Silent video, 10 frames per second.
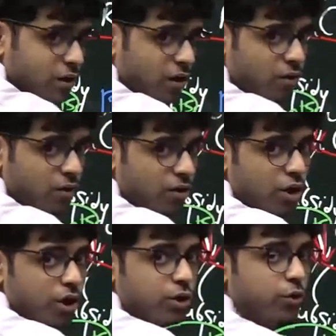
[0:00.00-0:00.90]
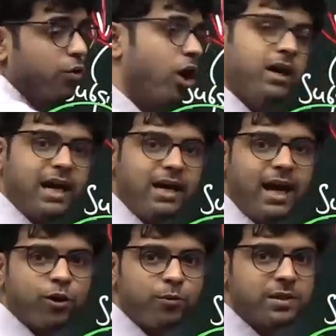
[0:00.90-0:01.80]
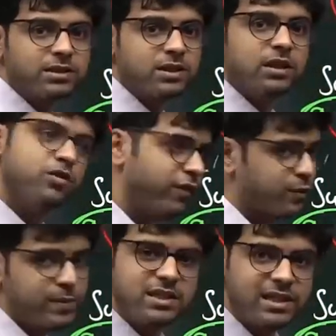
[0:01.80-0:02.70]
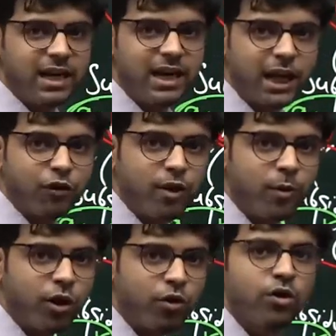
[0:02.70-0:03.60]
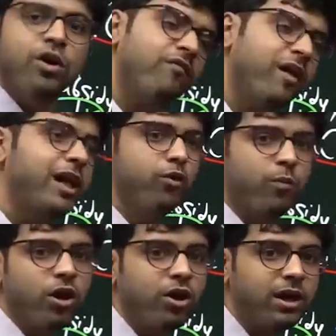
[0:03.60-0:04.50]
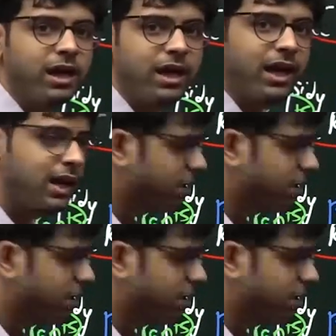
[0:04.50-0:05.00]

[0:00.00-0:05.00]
or no? You got 10 lakh rupees, which means 10 lakh you will borrow. When you borrow 10 lakh, it